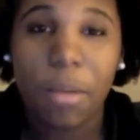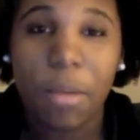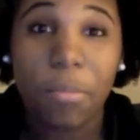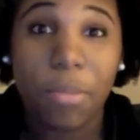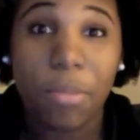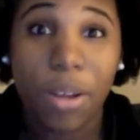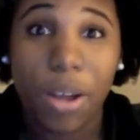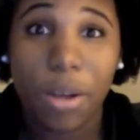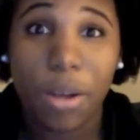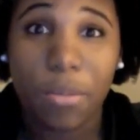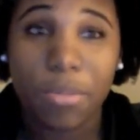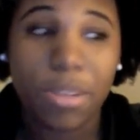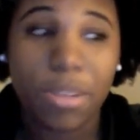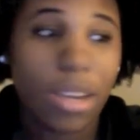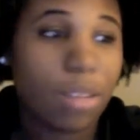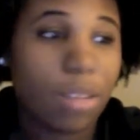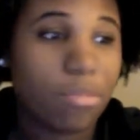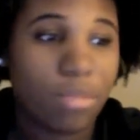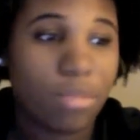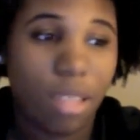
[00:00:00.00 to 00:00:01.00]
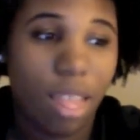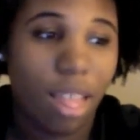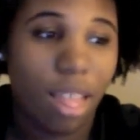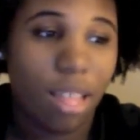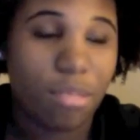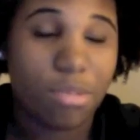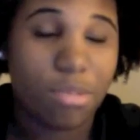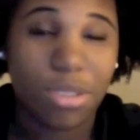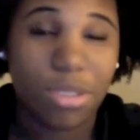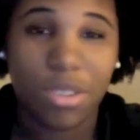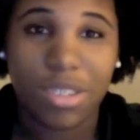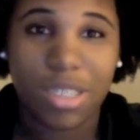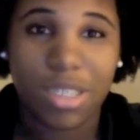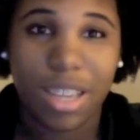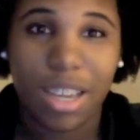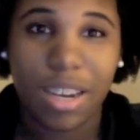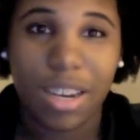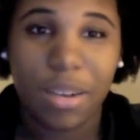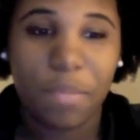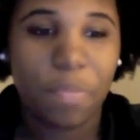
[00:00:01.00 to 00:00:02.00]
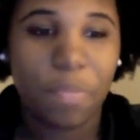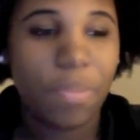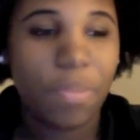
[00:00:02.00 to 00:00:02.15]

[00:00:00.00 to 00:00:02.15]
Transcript: I'm pumped. I'm uh, so excited.